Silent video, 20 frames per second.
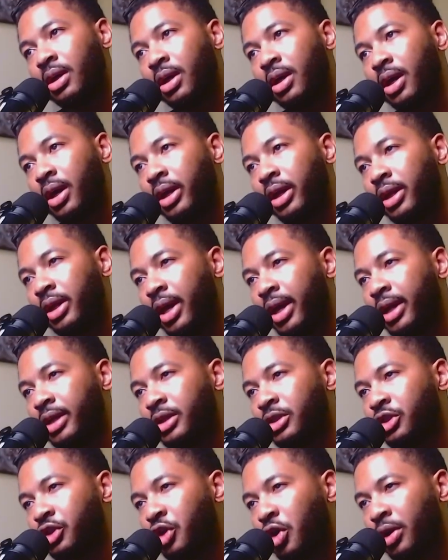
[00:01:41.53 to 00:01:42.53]
and A
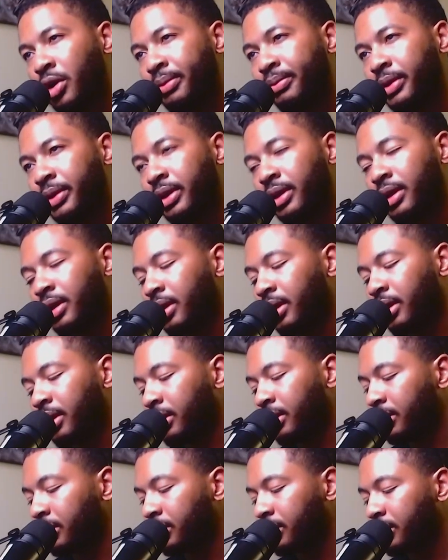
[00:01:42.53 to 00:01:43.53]
sharp
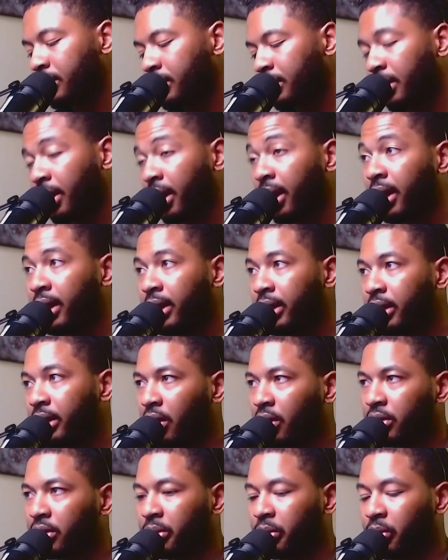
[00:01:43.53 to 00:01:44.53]
is the 8 or
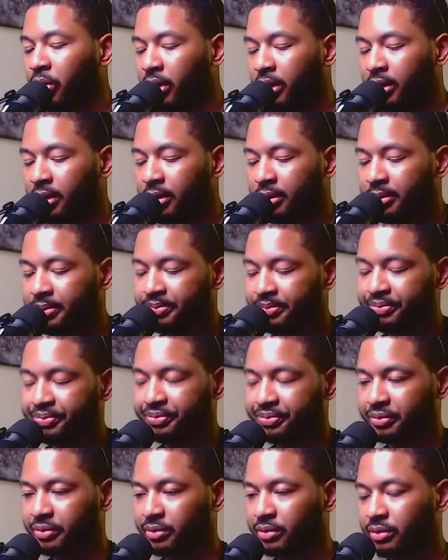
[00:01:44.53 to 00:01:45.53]
the 1.
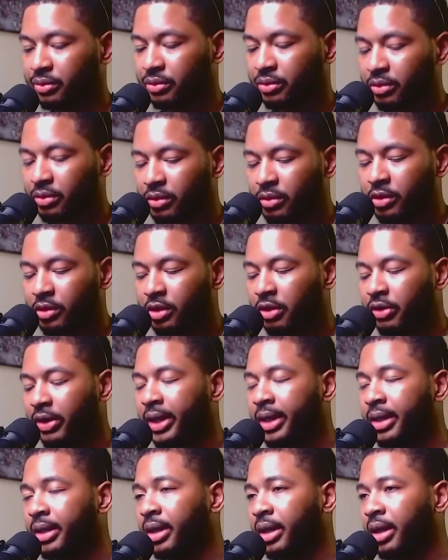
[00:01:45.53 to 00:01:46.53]
Alright,
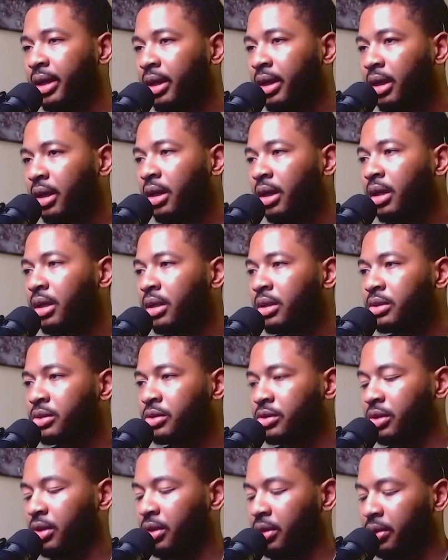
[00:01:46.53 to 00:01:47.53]

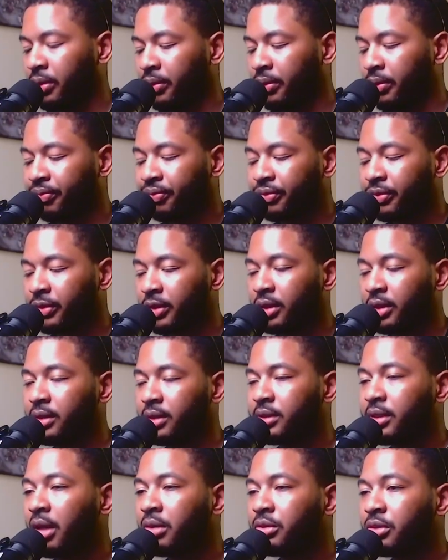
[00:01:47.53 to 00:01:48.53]
so this
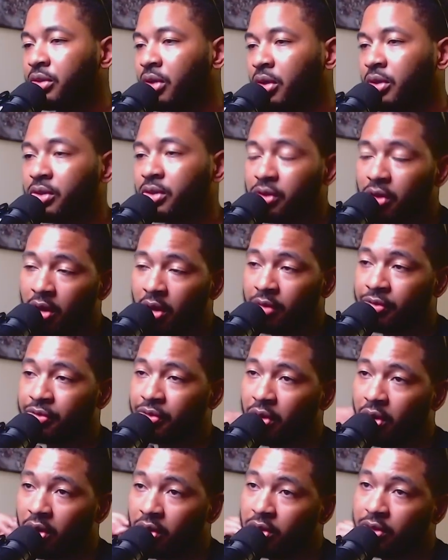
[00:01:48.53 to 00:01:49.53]
sound starts off
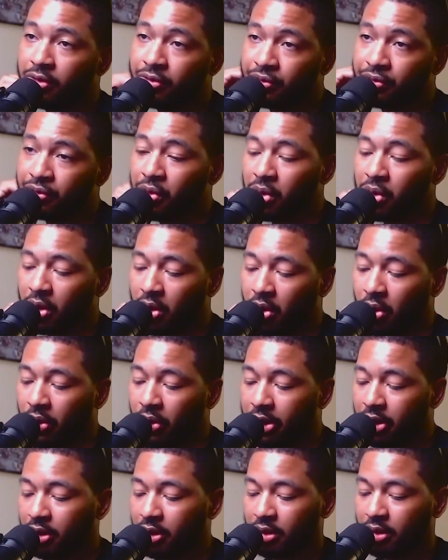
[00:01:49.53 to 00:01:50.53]
on the 4
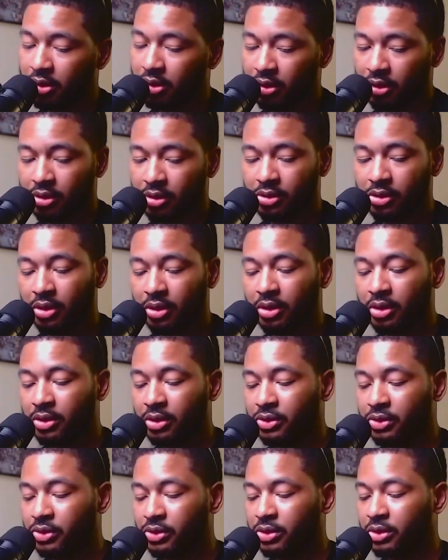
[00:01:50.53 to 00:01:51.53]
chord, so it
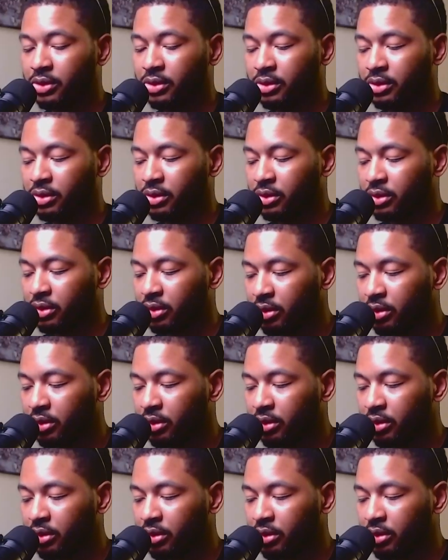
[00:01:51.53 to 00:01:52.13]
goes this.